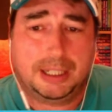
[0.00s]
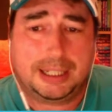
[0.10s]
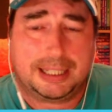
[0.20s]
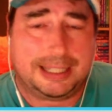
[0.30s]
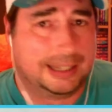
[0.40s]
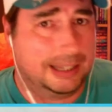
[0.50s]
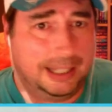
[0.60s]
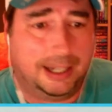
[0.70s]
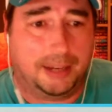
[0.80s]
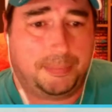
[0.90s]
he
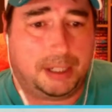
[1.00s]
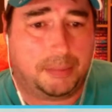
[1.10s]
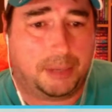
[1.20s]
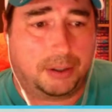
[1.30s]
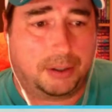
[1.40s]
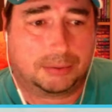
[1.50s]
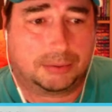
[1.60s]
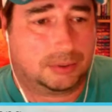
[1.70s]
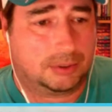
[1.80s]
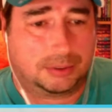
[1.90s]
lit up Nemo.
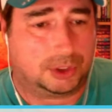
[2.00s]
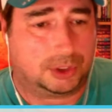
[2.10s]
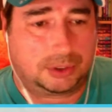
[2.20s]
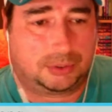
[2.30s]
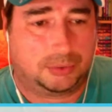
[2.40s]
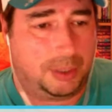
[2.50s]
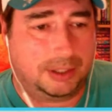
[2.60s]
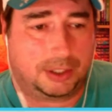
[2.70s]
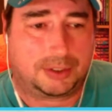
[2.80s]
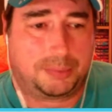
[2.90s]
Just what
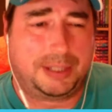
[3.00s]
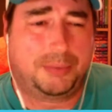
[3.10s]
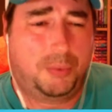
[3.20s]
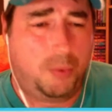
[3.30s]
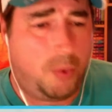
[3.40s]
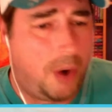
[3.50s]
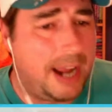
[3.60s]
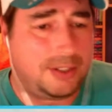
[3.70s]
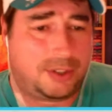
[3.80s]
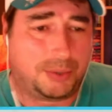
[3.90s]
looked to be
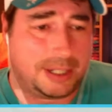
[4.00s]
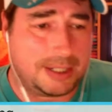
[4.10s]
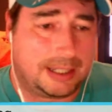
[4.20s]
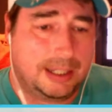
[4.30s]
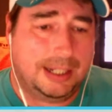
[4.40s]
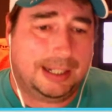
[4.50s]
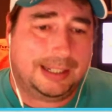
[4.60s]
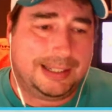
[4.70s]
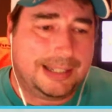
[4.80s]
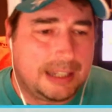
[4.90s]
way too easy.
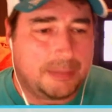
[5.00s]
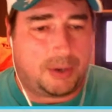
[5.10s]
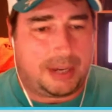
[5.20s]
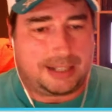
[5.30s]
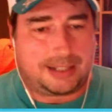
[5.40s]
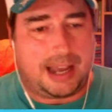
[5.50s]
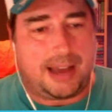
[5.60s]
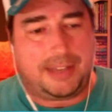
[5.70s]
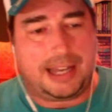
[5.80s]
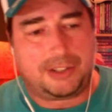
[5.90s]
Nemo has to
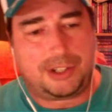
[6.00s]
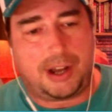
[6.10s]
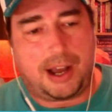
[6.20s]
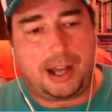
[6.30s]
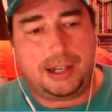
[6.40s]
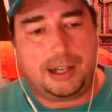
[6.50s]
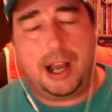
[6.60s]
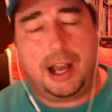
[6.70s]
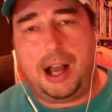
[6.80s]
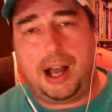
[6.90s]
have that shot.
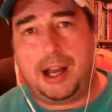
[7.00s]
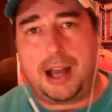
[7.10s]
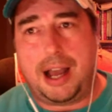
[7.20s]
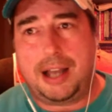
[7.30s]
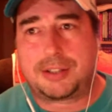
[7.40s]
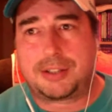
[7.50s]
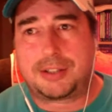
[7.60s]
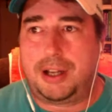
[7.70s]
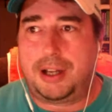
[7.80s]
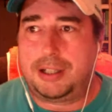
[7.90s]
I also
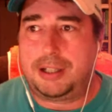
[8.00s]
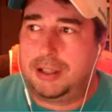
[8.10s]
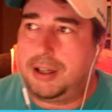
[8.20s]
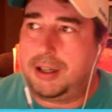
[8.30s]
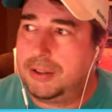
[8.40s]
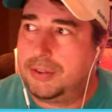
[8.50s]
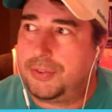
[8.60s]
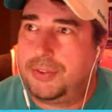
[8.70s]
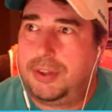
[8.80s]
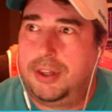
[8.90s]
thought
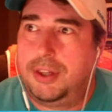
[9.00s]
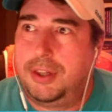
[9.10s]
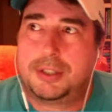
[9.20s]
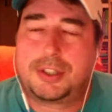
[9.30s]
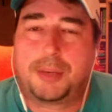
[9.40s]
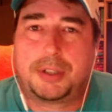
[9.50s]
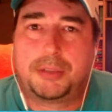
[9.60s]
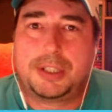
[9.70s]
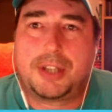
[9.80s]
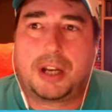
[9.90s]
there was something to
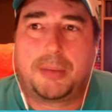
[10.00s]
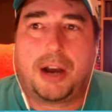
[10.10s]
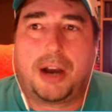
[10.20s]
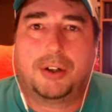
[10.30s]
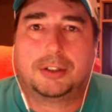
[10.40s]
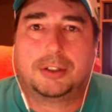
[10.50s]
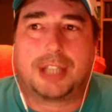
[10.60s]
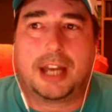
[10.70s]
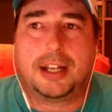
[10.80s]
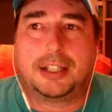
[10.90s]
be said about Hurdle
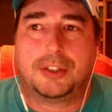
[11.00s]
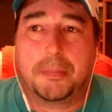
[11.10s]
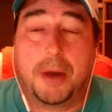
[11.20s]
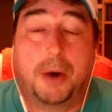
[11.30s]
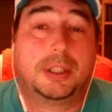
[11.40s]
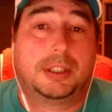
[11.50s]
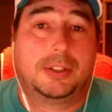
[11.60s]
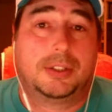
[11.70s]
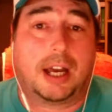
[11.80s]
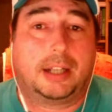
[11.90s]
getting demoted
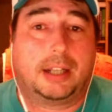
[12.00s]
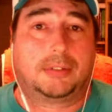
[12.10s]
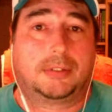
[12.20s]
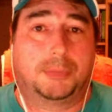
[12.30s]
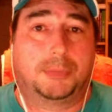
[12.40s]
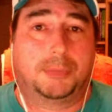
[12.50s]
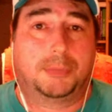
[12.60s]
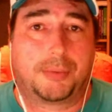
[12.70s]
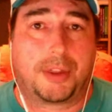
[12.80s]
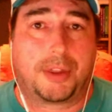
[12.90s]
tonight, moving
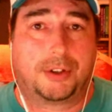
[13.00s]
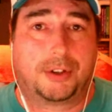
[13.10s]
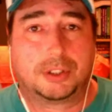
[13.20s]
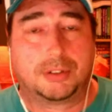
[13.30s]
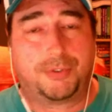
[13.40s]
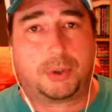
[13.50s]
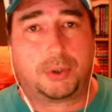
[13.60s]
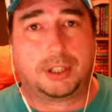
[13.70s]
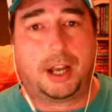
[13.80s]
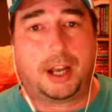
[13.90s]
from the third to the fourth
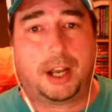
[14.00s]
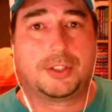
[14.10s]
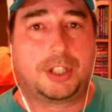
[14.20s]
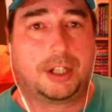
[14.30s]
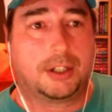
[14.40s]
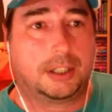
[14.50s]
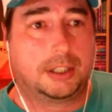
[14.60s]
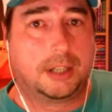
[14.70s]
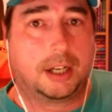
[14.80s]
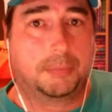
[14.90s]
line, and
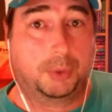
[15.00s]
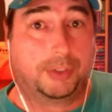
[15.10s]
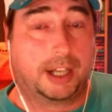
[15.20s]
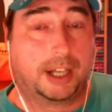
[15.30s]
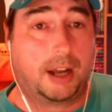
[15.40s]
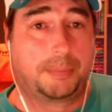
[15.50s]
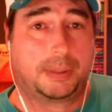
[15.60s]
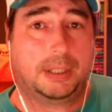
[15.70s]
Tierney moving up.